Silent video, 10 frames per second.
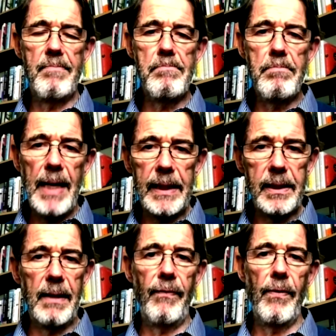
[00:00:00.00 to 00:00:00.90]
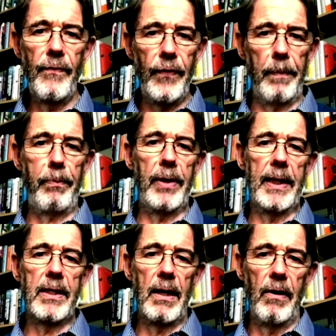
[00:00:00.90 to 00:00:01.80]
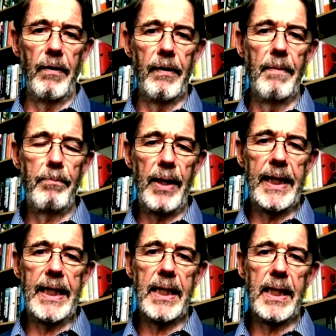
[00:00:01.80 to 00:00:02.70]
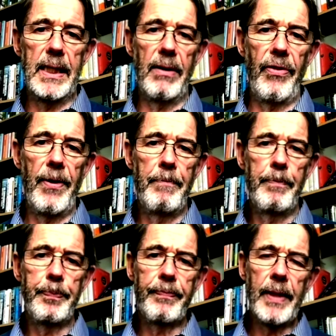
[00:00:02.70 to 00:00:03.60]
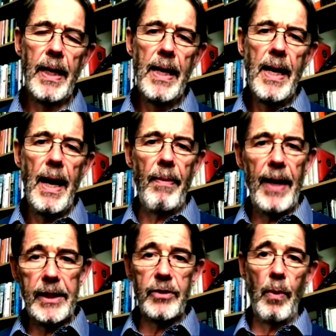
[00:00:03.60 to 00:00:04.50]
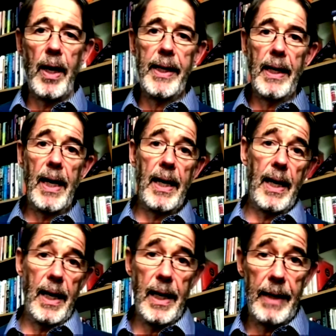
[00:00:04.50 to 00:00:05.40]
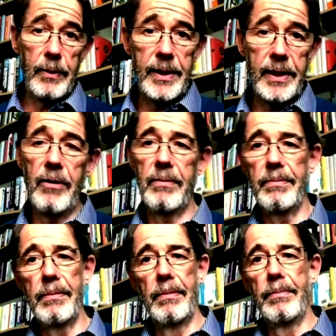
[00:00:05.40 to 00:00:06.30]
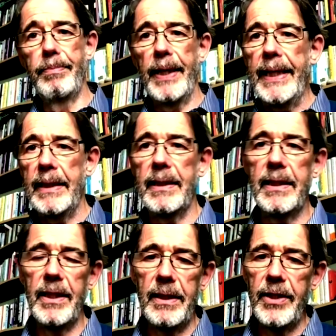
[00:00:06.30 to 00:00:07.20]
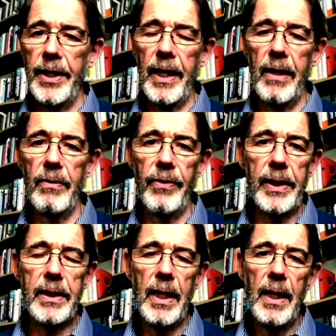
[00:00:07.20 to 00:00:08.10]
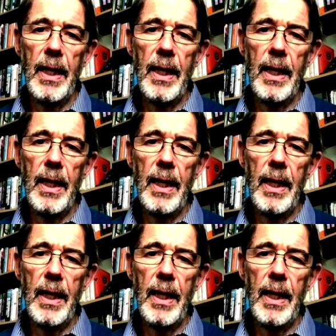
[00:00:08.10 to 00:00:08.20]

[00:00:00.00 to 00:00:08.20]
a massive footprint on planet Earth. And that is why I was so pleased to know that